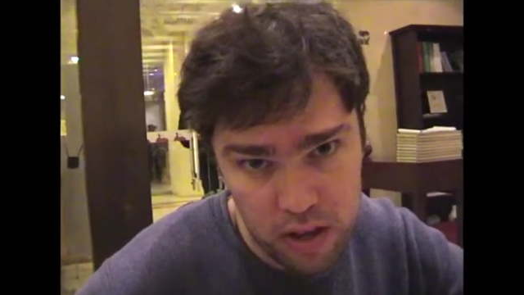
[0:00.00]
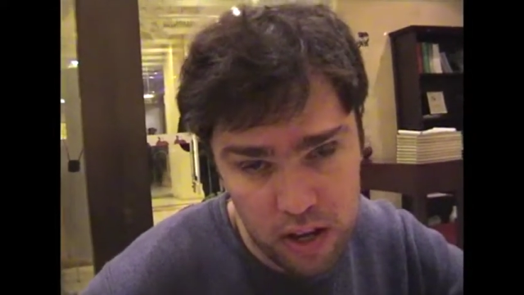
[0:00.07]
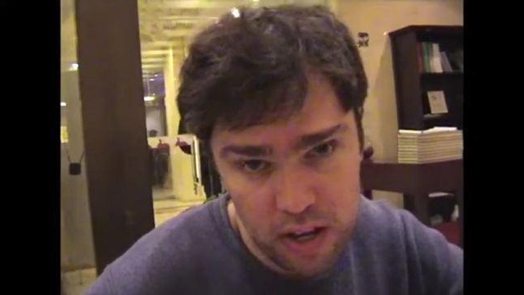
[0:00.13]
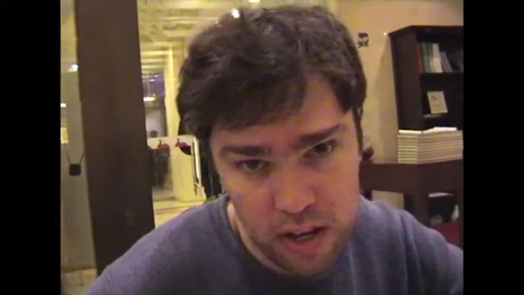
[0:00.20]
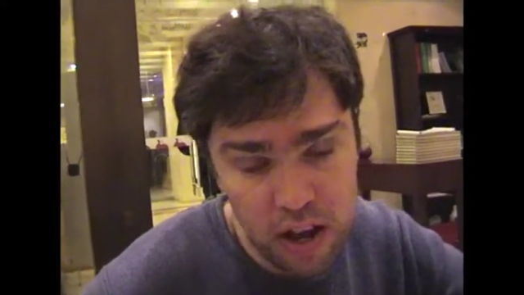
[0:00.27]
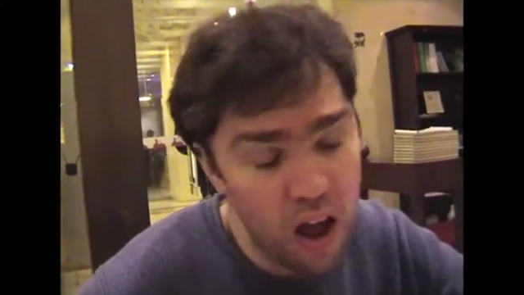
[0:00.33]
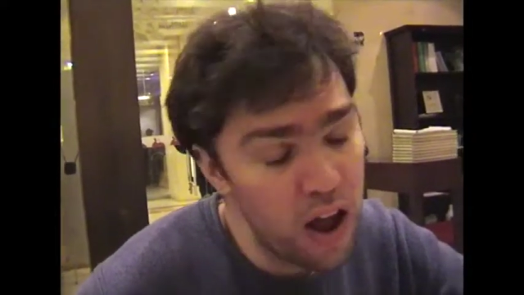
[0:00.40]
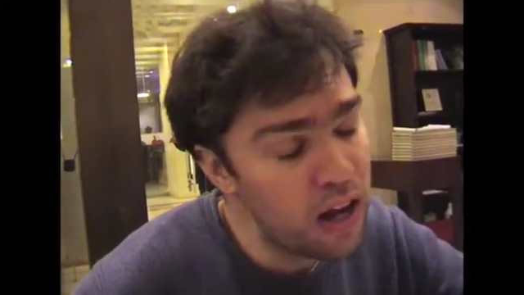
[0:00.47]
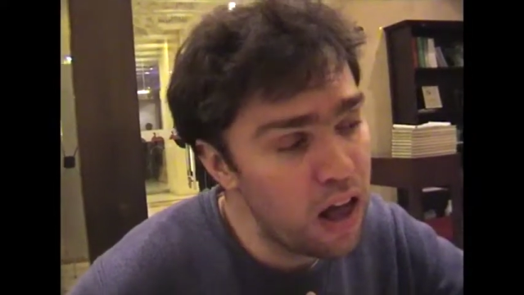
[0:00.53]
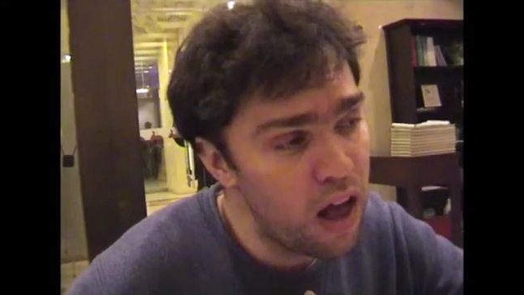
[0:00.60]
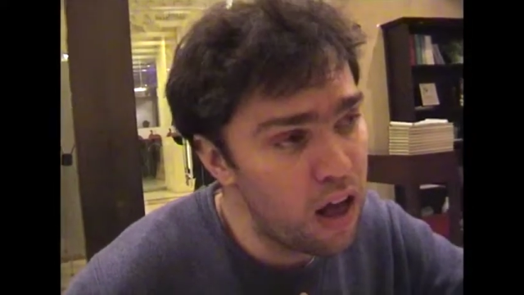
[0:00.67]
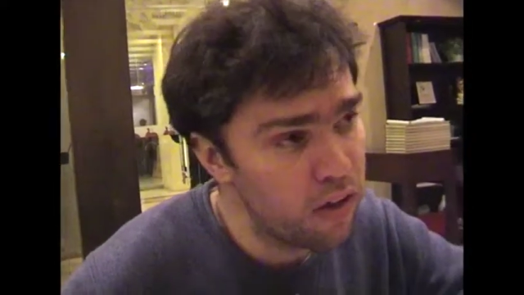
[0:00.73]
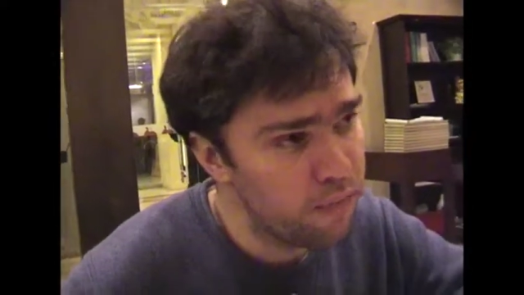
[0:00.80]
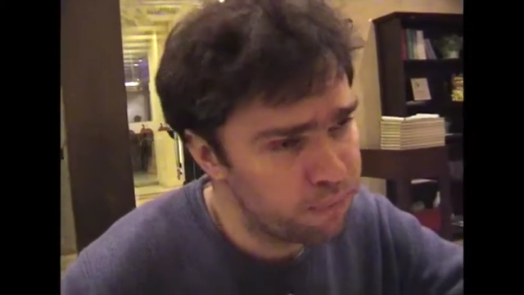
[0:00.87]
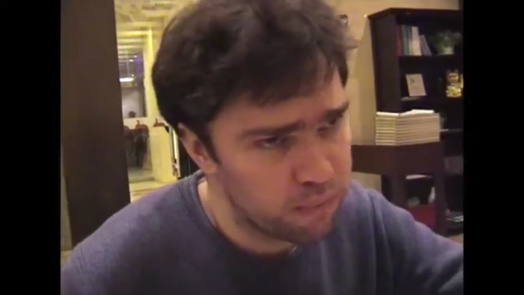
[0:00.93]
in
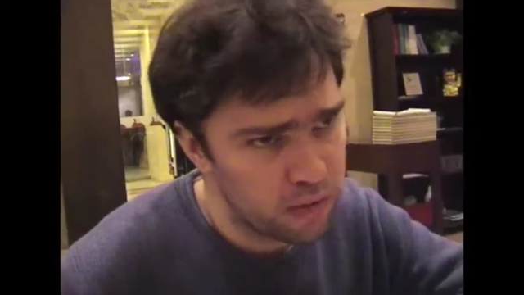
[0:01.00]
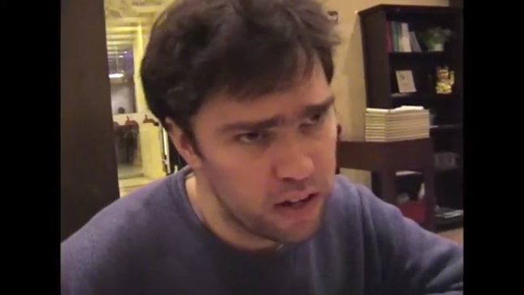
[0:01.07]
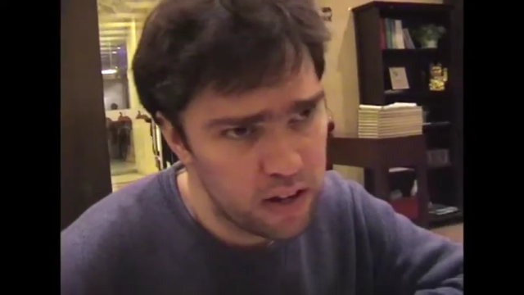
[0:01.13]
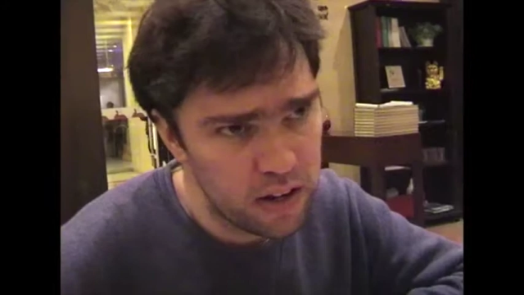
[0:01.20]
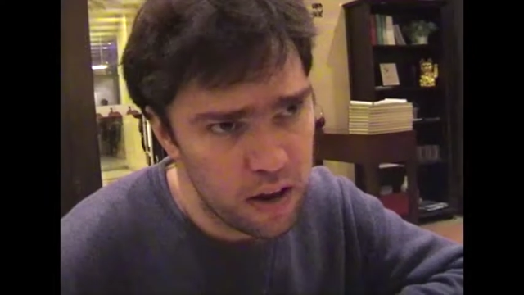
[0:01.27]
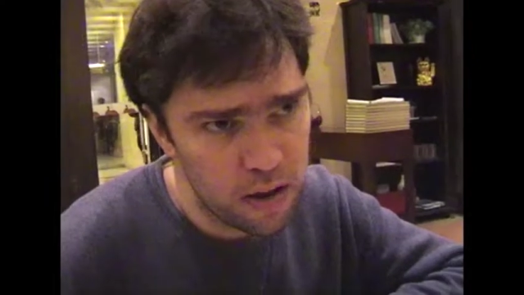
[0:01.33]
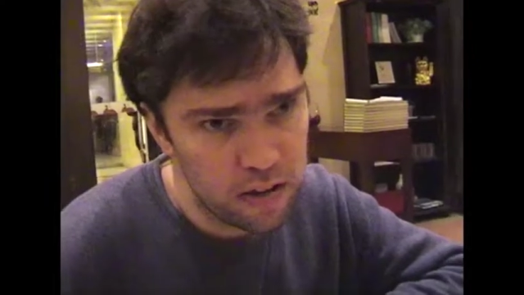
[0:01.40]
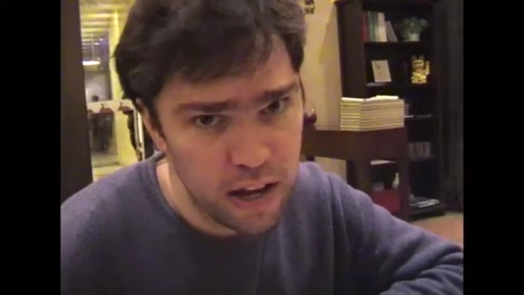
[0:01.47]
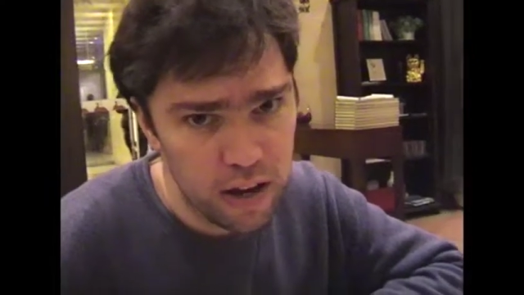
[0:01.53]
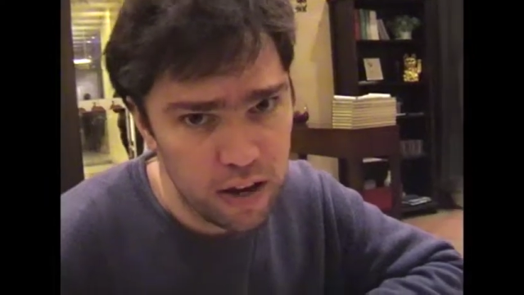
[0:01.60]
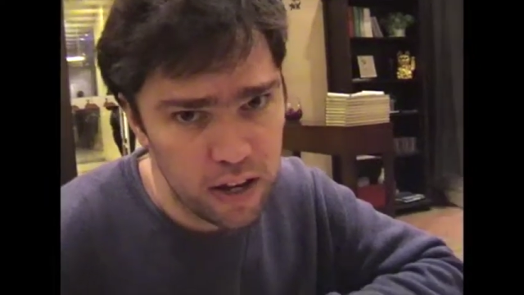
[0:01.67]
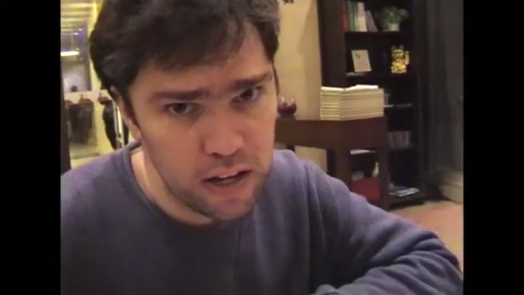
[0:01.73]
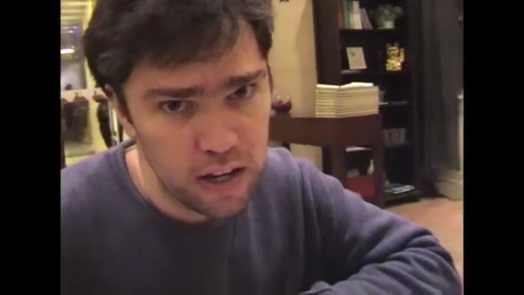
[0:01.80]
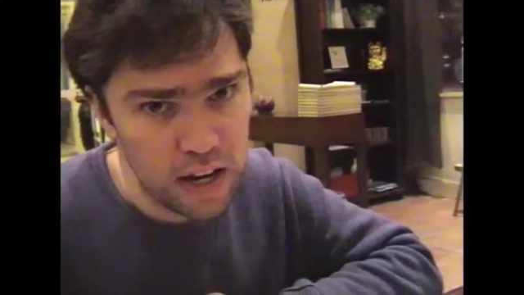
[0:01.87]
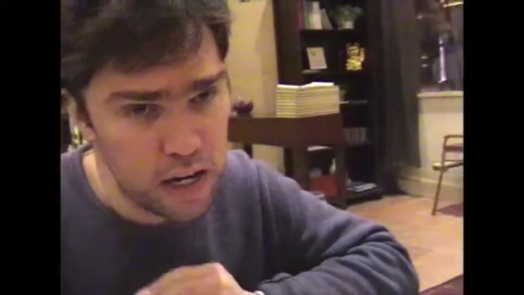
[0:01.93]
Xi'an, in
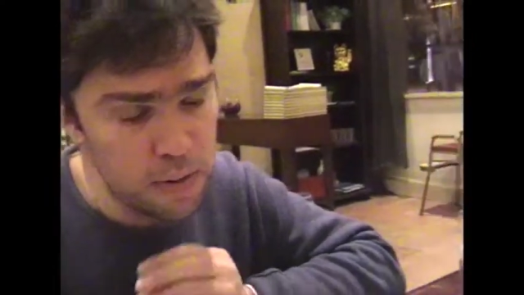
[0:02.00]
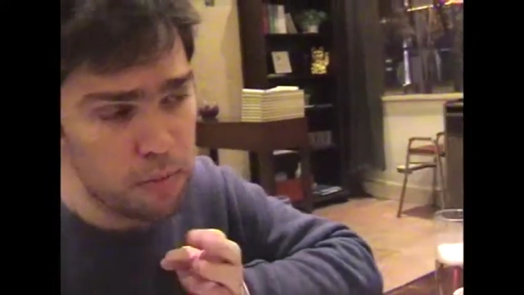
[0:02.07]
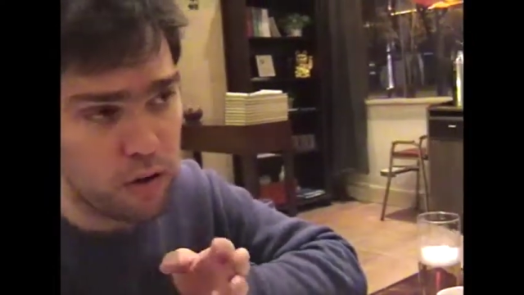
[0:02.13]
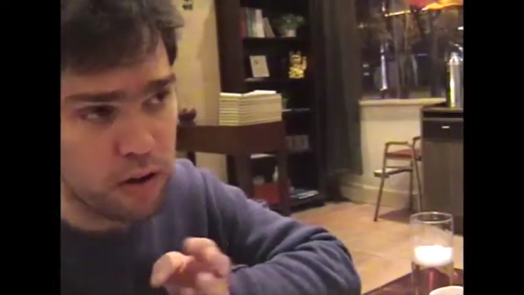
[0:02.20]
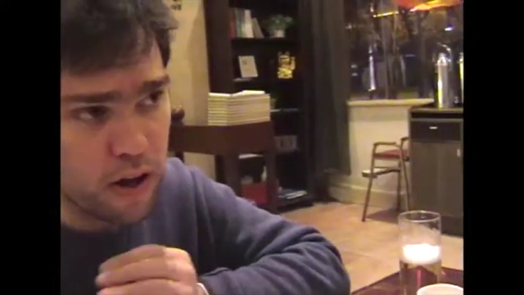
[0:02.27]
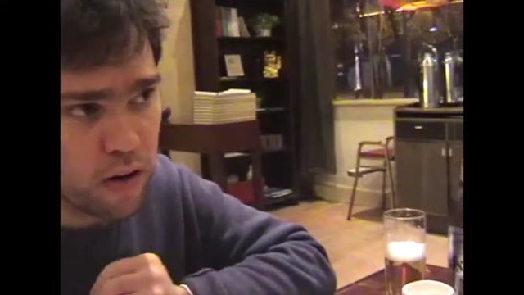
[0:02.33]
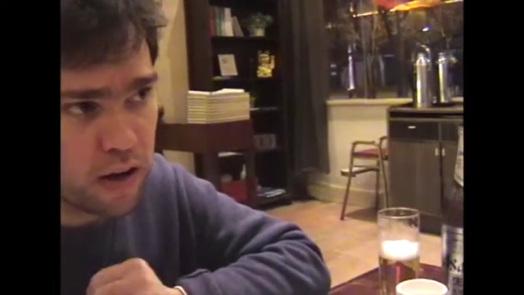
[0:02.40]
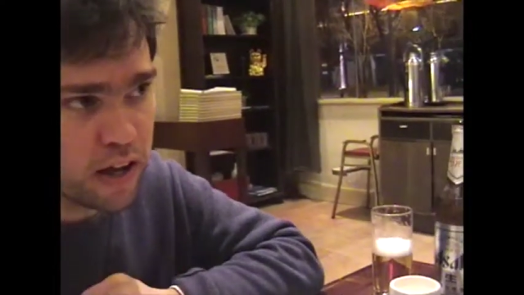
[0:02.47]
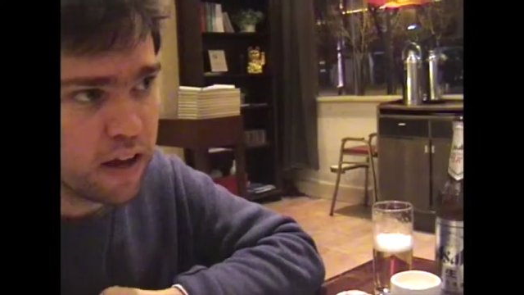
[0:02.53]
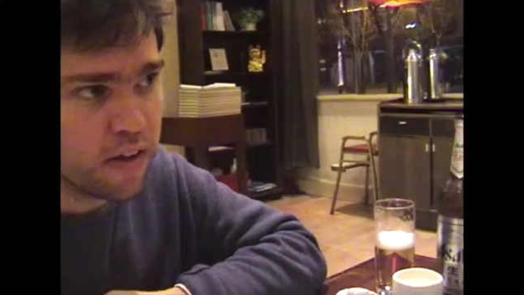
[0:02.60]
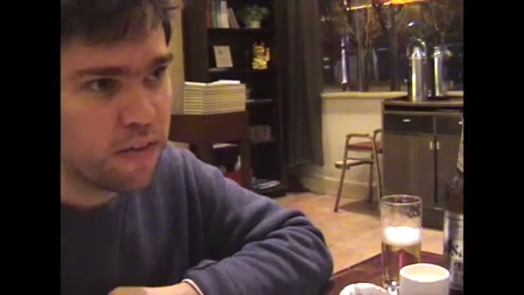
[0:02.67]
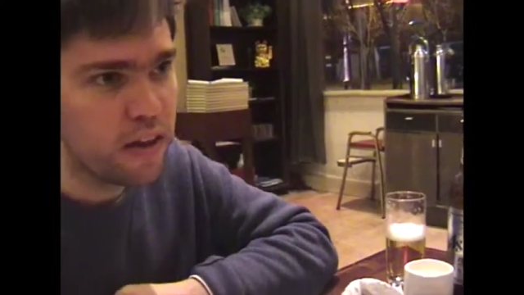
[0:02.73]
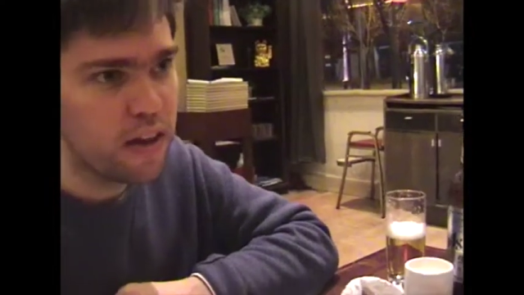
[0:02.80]
Mongolia.